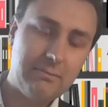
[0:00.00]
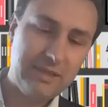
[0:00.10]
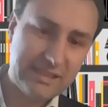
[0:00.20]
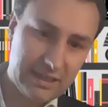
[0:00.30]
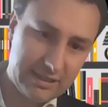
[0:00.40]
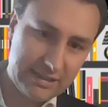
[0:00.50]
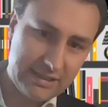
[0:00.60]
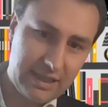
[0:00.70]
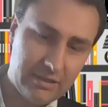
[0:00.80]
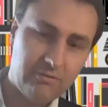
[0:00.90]
Besides
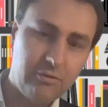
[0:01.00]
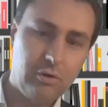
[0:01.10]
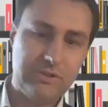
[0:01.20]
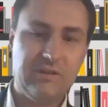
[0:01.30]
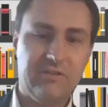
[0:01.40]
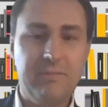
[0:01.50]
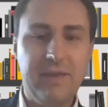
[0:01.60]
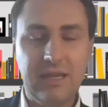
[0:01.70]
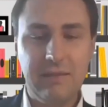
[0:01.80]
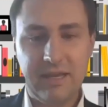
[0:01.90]
that, of course, you have
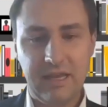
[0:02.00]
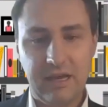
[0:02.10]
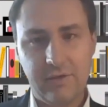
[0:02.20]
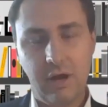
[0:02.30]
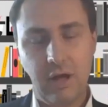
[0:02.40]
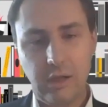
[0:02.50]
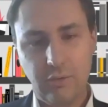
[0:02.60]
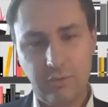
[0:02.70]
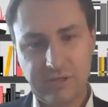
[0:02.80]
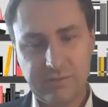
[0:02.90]
many other
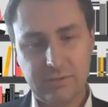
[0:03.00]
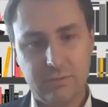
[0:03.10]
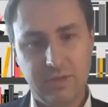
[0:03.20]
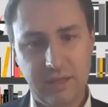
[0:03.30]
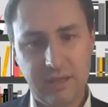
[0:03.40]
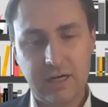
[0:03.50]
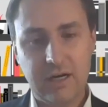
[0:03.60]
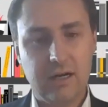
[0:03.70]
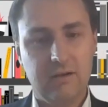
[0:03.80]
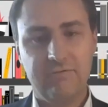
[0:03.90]
algorithms within the
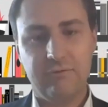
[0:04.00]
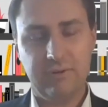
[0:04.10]
car.